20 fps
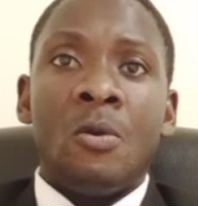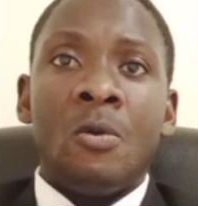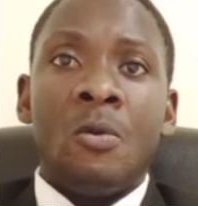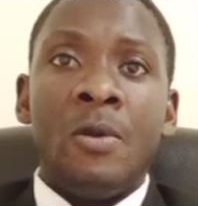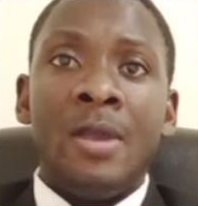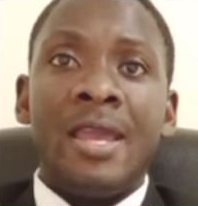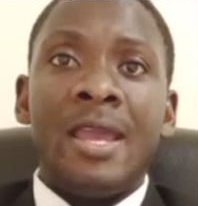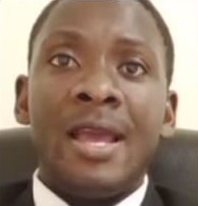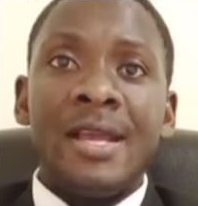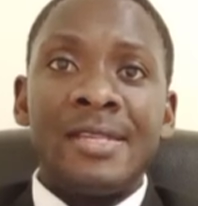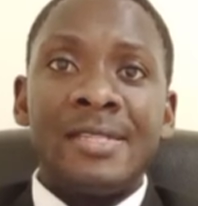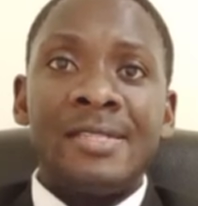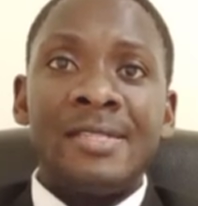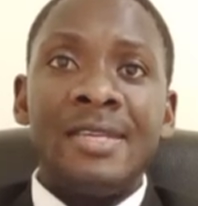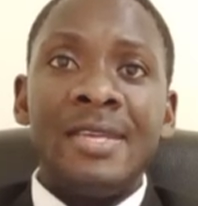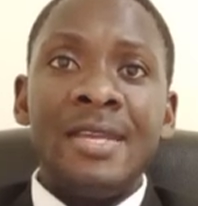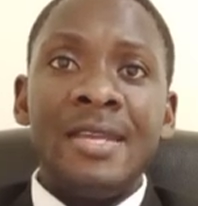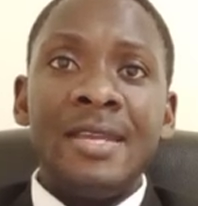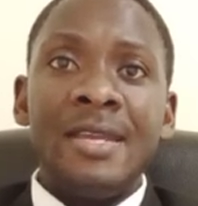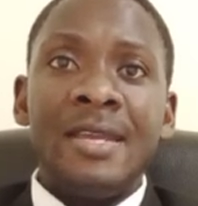We are
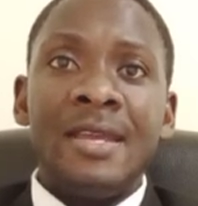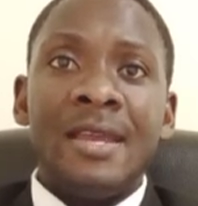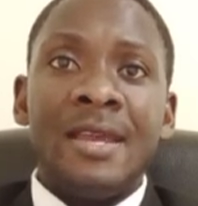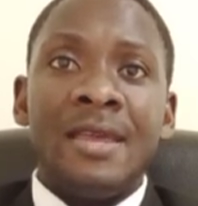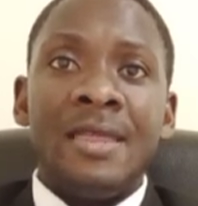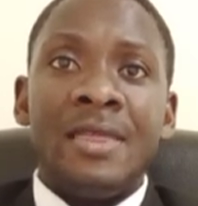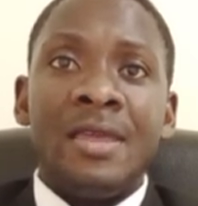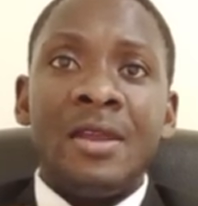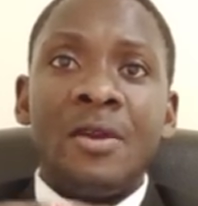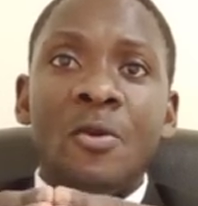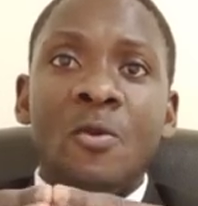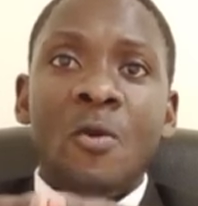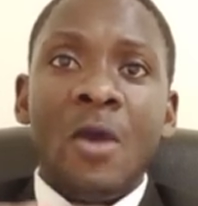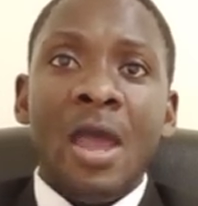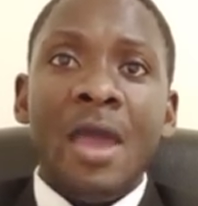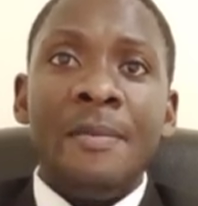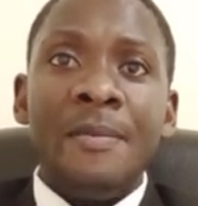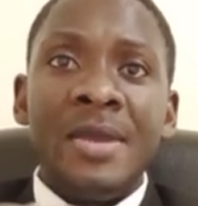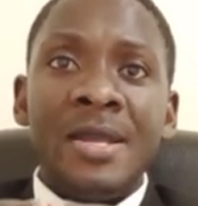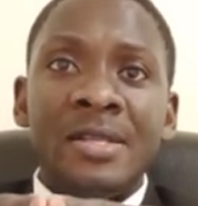seeing the
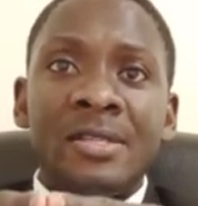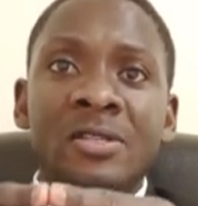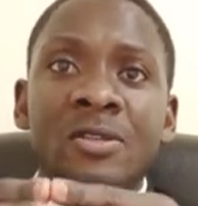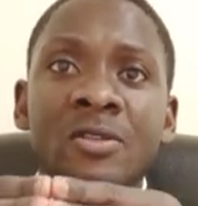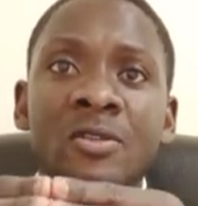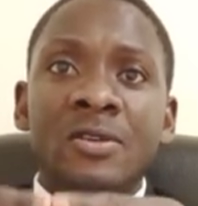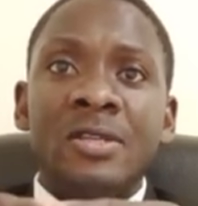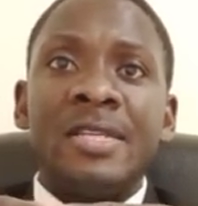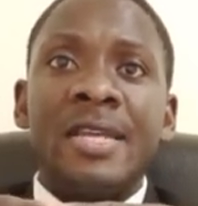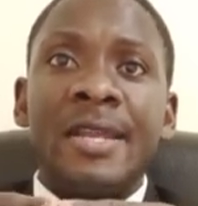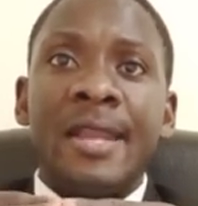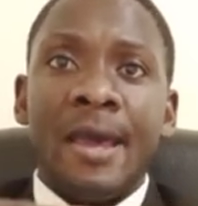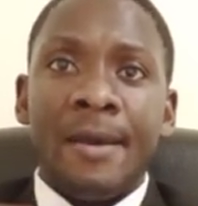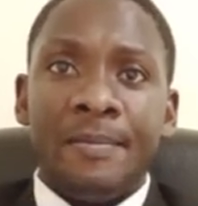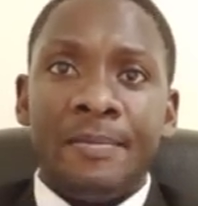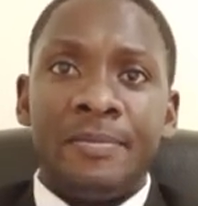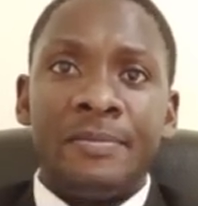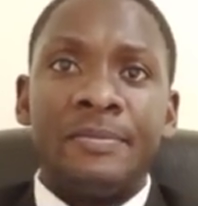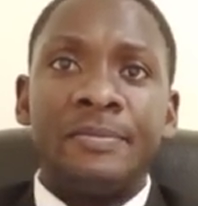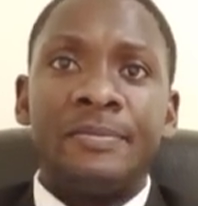requirements loosen up.